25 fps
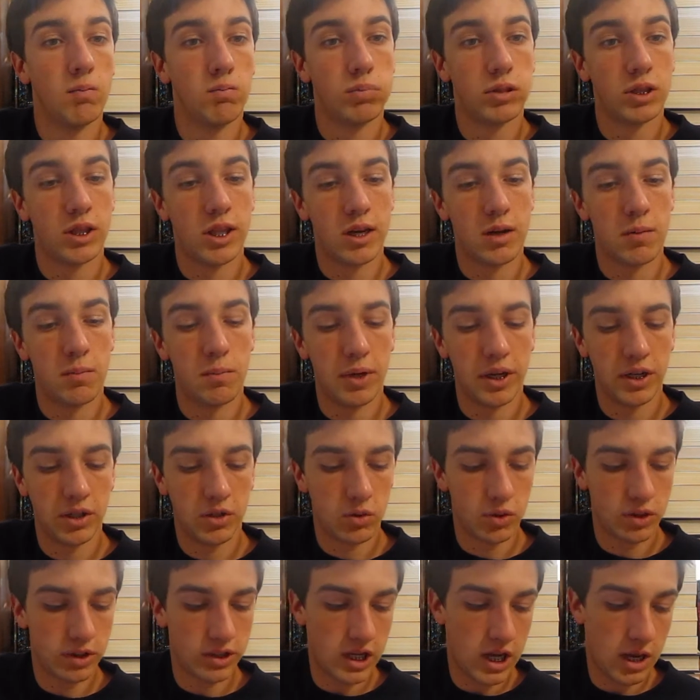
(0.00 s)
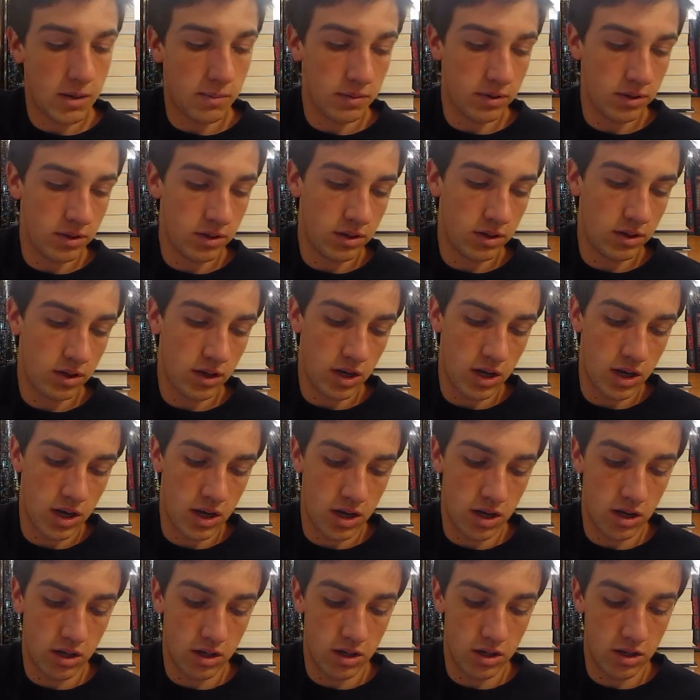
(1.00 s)
But then a big twist happened,
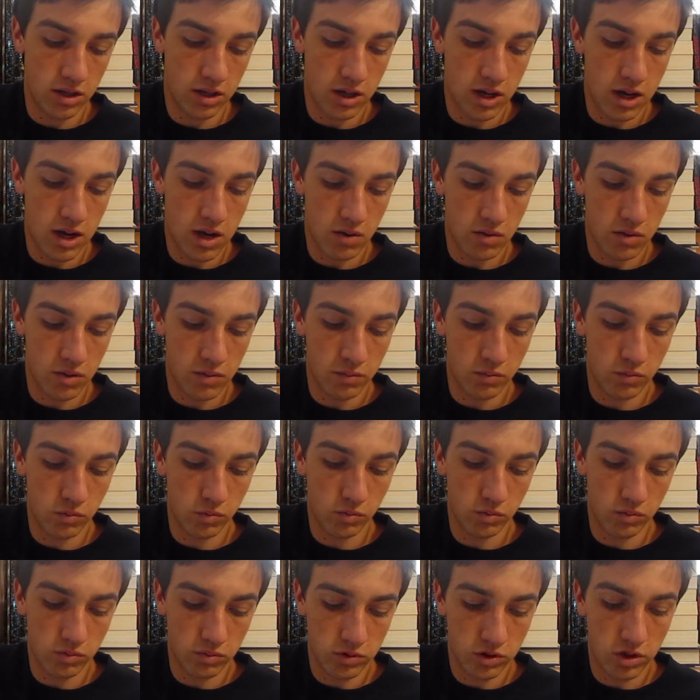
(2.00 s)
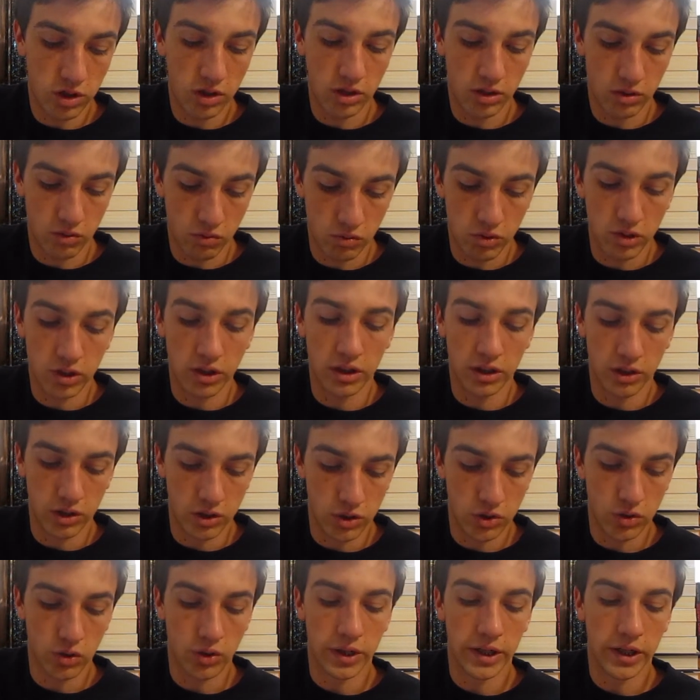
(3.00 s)
and now I'm starting to really
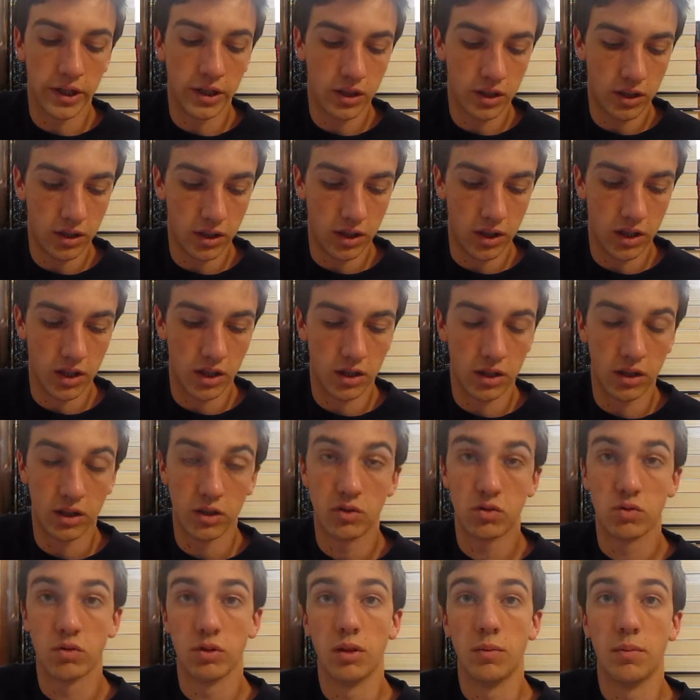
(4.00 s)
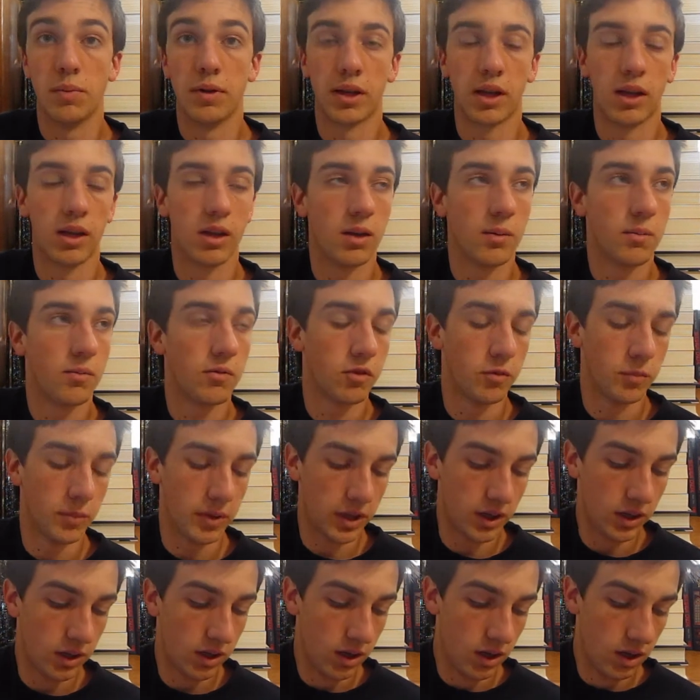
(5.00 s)
enjoy it, and it's really picking up for
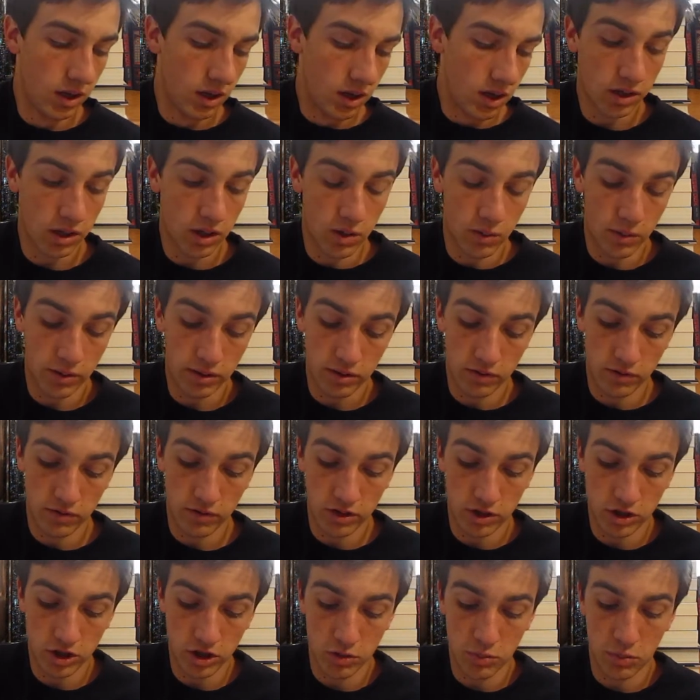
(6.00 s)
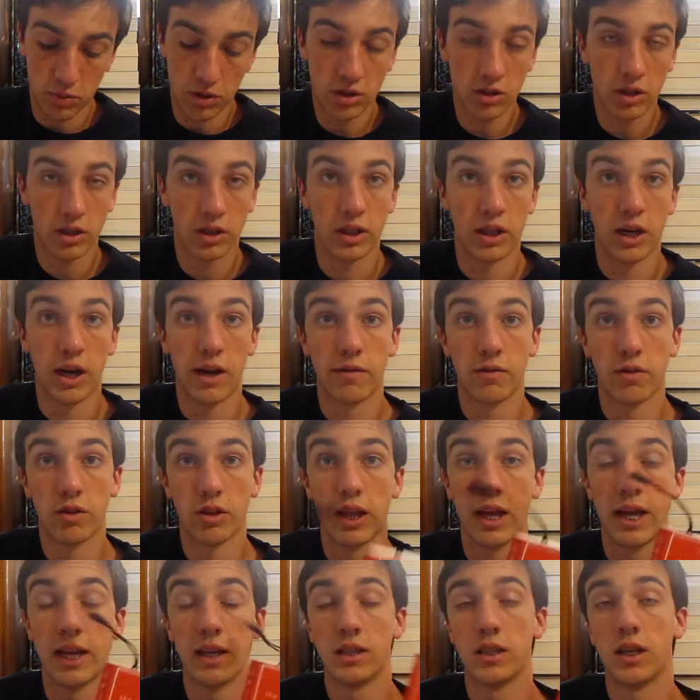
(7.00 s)
me. Can't wait to finish this book, and then after
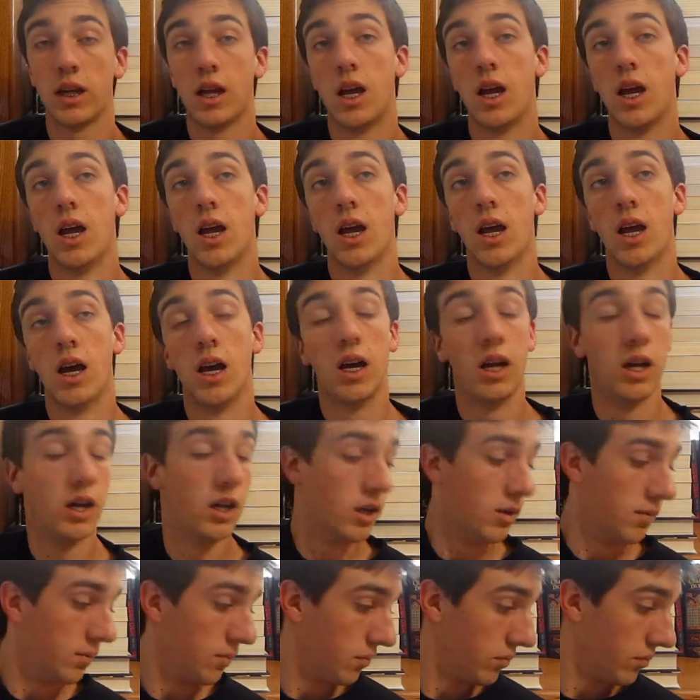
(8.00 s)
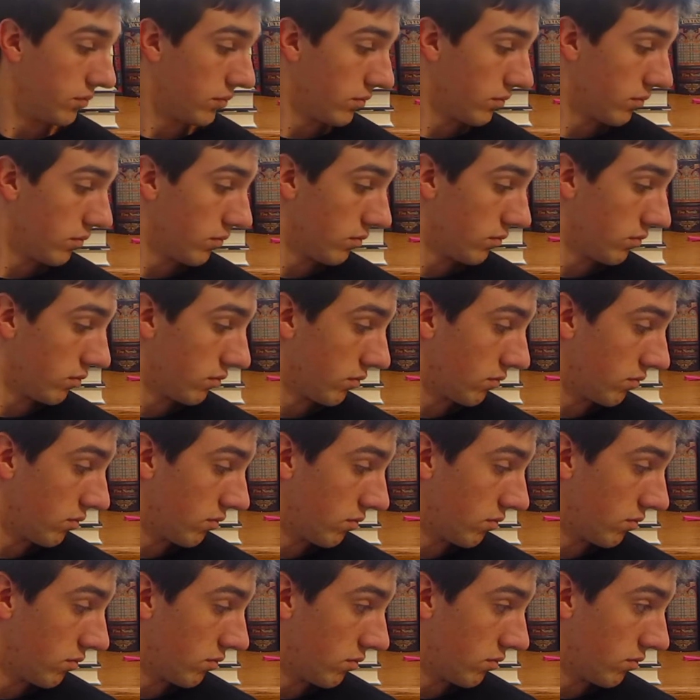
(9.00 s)
that, I
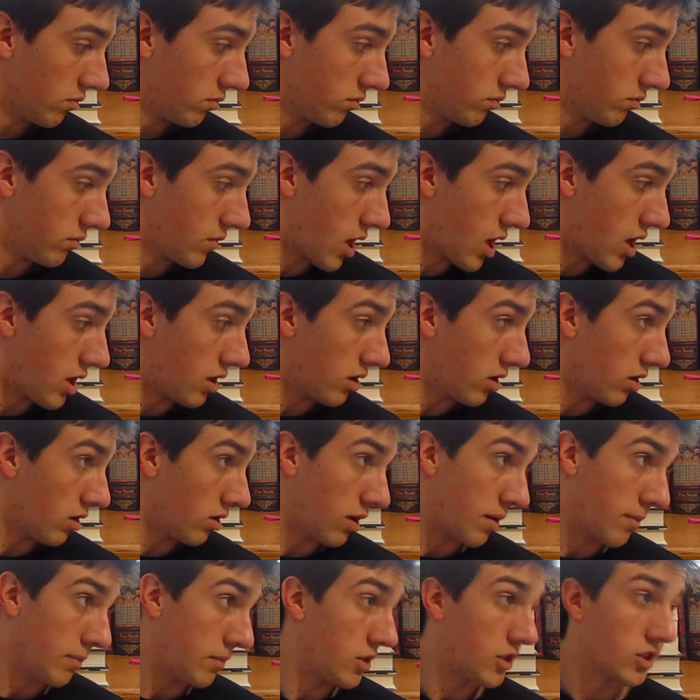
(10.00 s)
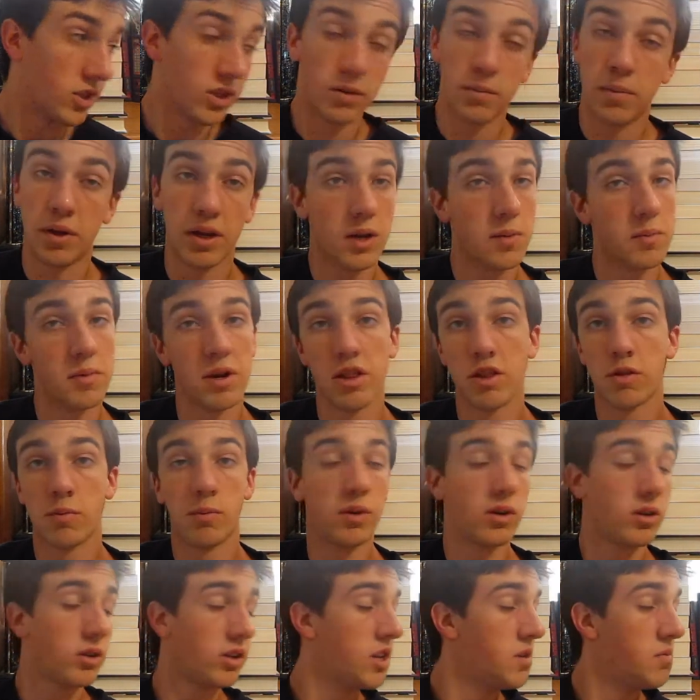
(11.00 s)
don't know, I'm just going to pick up another
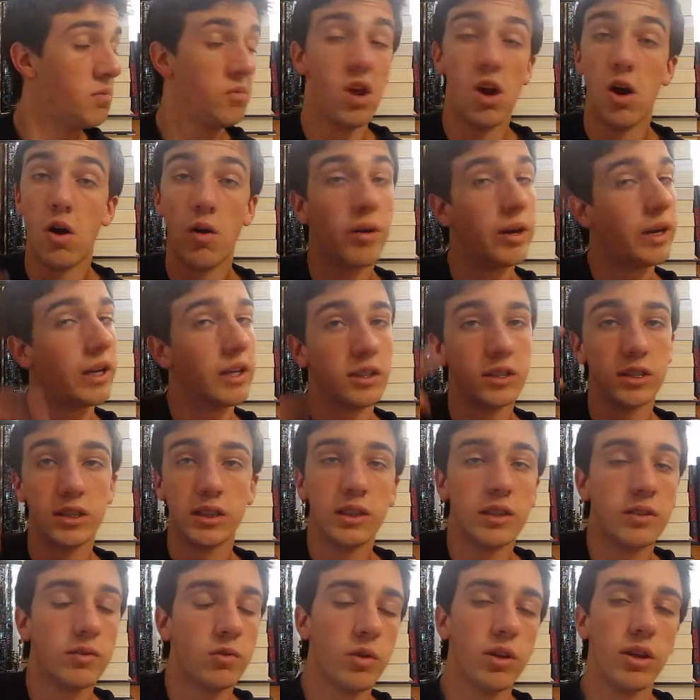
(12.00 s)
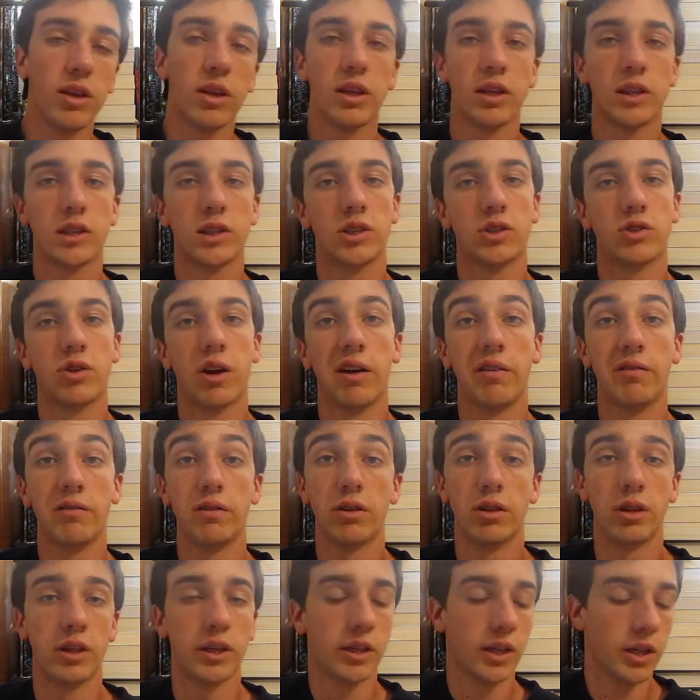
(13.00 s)
book, keep going, see if we can get this train
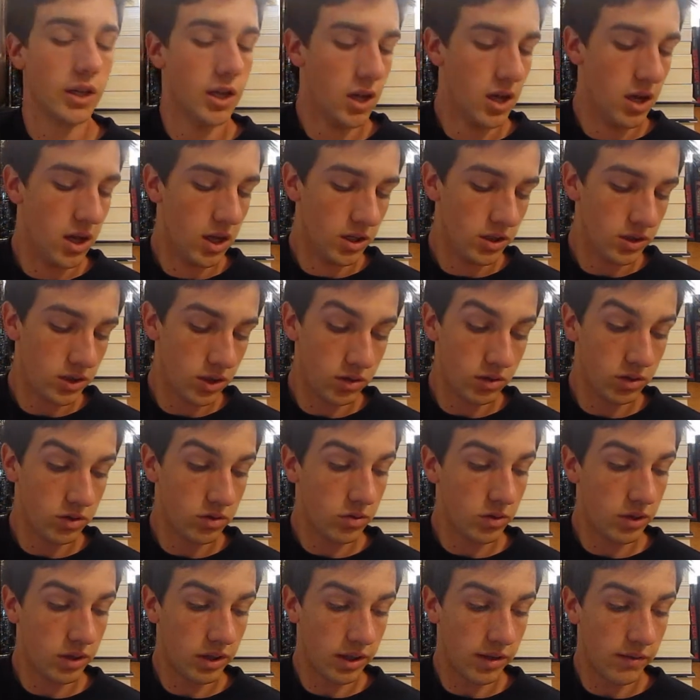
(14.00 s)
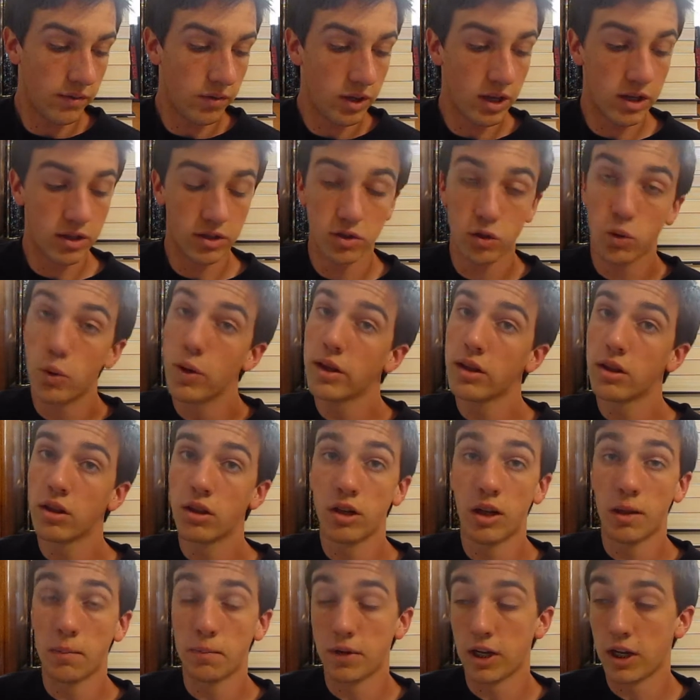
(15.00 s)
rolling. So I just wanted to give you guys a quick
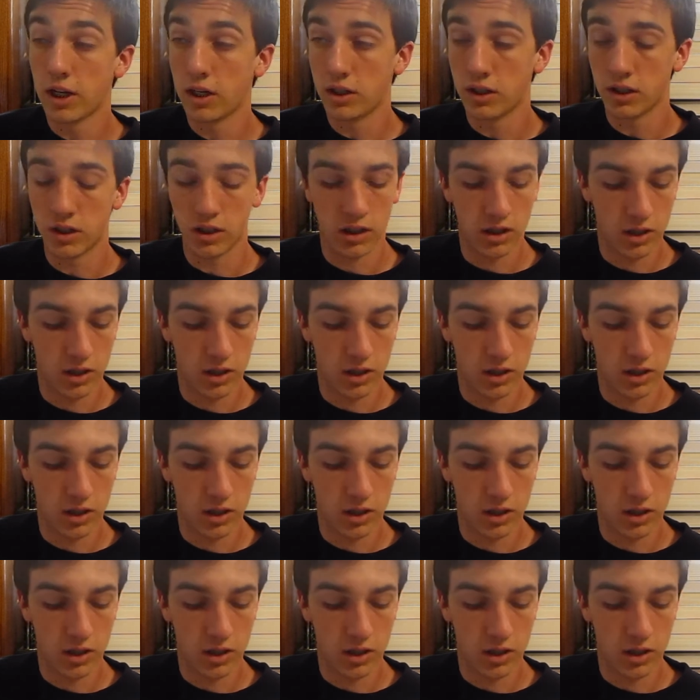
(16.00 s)
little update,